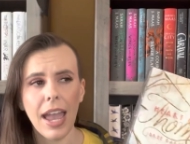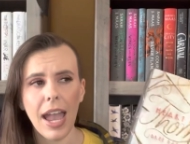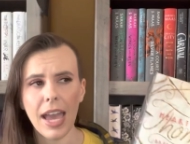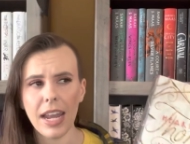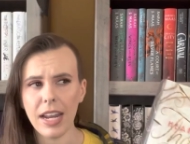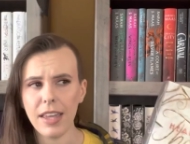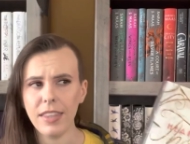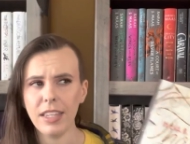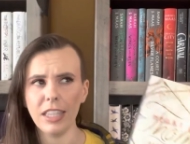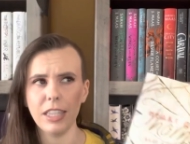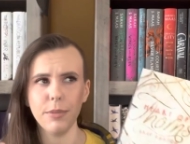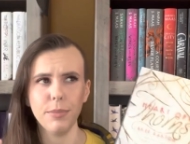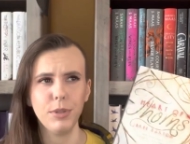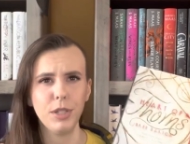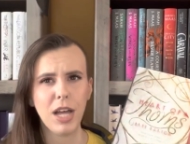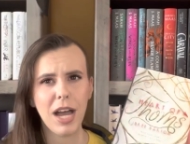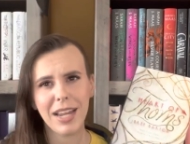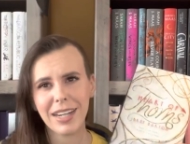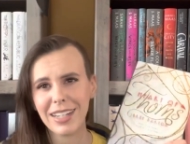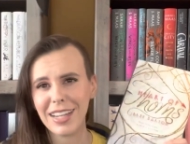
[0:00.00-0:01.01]
And I think the
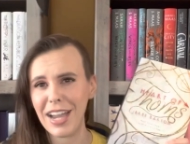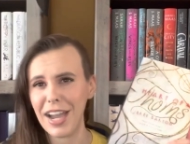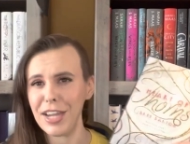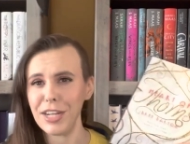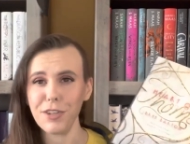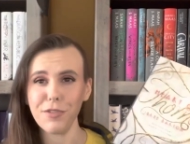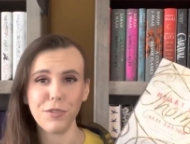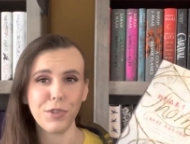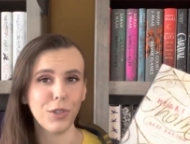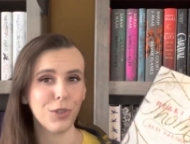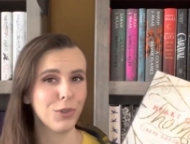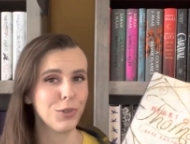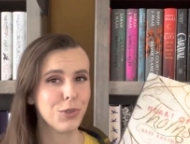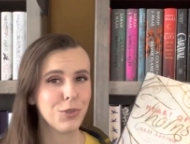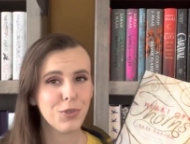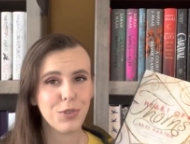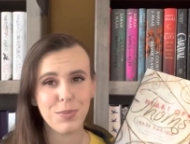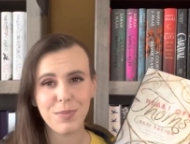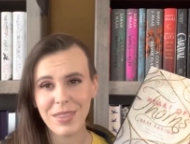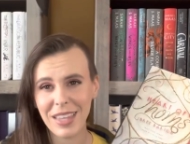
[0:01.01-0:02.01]
plot kind of goes
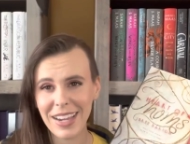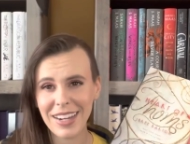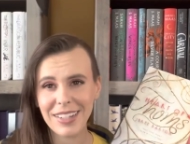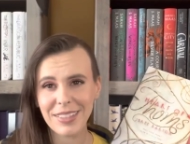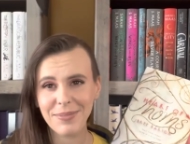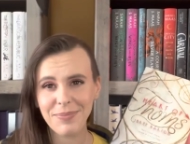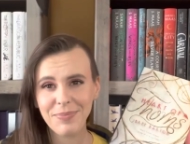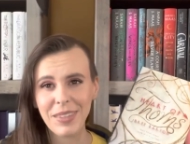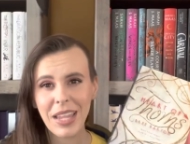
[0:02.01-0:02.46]
from there.